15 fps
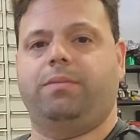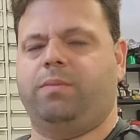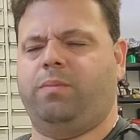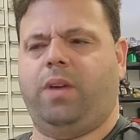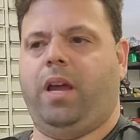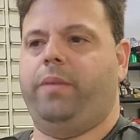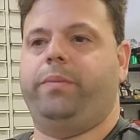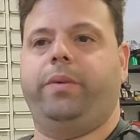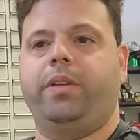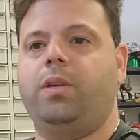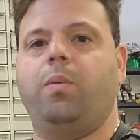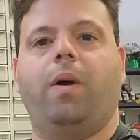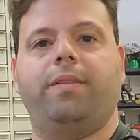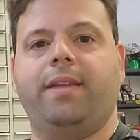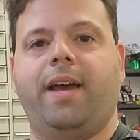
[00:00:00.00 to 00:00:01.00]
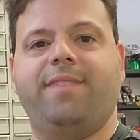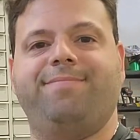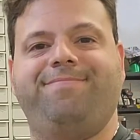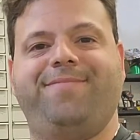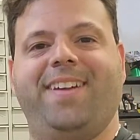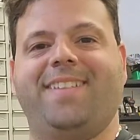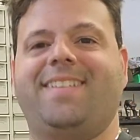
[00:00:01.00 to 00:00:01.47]
why wouldn't you want
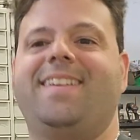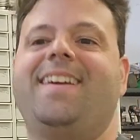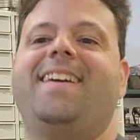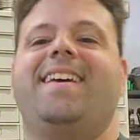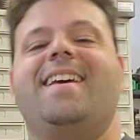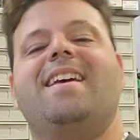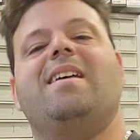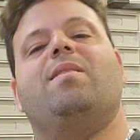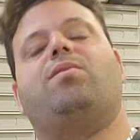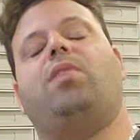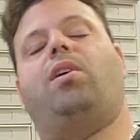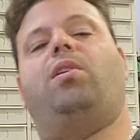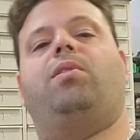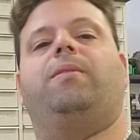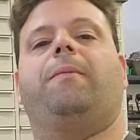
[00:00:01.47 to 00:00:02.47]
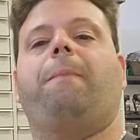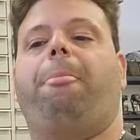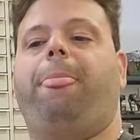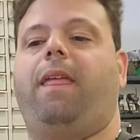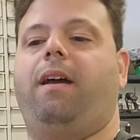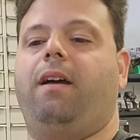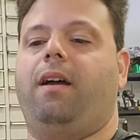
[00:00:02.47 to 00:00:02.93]
that? So
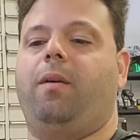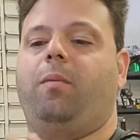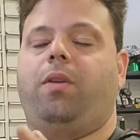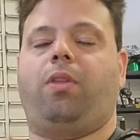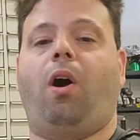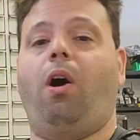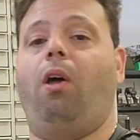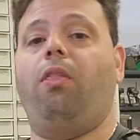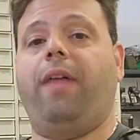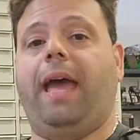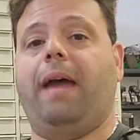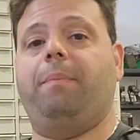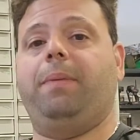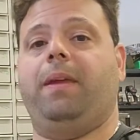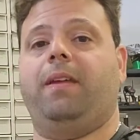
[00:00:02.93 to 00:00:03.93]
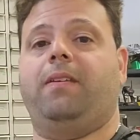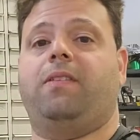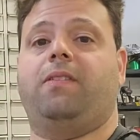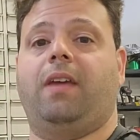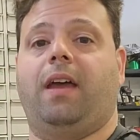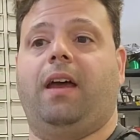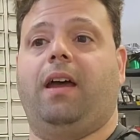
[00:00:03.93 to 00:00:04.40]
with all that being
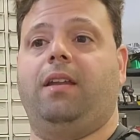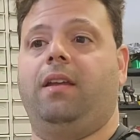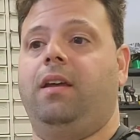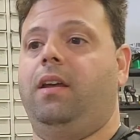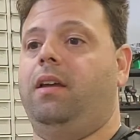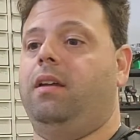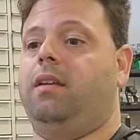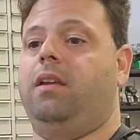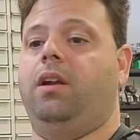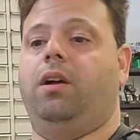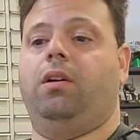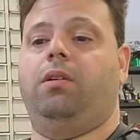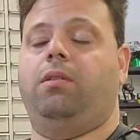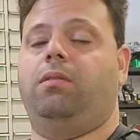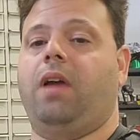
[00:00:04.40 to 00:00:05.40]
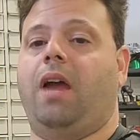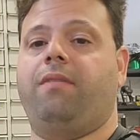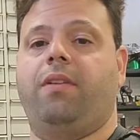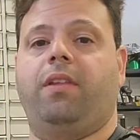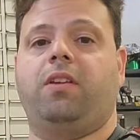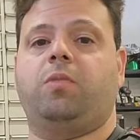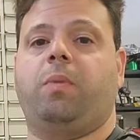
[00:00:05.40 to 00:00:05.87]
said,
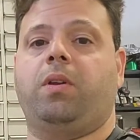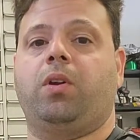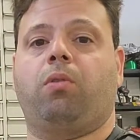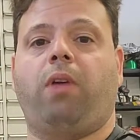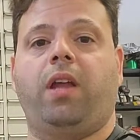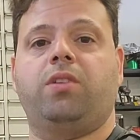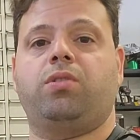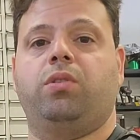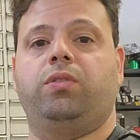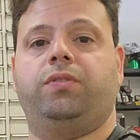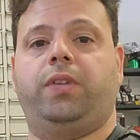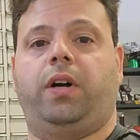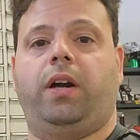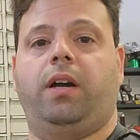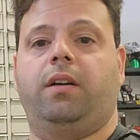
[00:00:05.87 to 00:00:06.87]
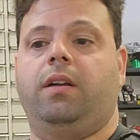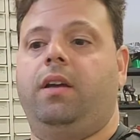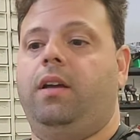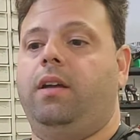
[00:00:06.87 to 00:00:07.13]
everything's been great so far.